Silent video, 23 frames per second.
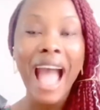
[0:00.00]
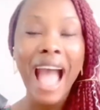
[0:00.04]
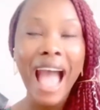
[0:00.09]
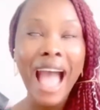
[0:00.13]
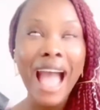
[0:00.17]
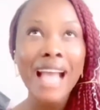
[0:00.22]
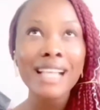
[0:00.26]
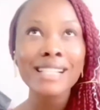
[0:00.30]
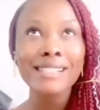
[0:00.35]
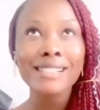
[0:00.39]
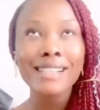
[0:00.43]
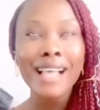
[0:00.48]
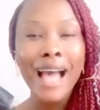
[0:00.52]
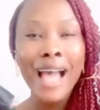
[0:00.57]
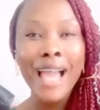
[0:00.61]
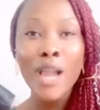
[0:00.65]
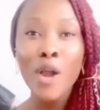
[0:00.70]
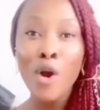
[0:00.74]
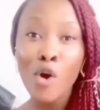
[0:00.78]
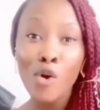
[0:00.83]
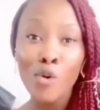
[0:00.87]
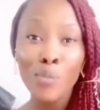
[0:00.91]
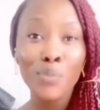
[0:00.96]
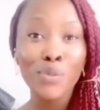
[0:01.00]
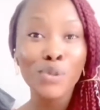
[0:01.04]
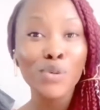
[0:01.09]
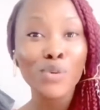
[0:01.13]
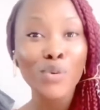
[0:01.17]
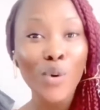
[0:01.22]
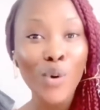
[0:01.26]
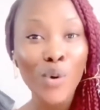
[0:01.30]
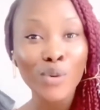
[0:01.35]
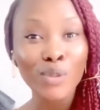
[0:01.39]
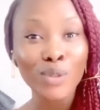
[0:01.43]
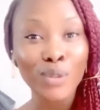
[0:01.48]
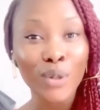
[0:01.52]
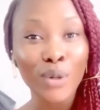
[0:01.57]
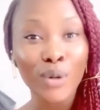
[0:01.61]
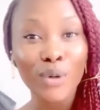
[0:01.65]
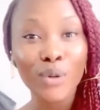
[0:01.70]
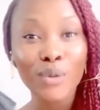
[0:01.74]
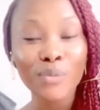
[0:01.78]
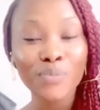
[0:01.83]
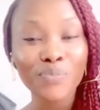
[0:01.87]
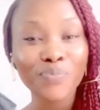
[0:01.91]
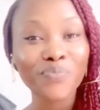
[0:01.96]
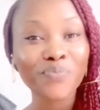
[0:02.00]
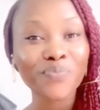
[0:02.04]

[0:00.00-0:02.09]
As I hope you all know,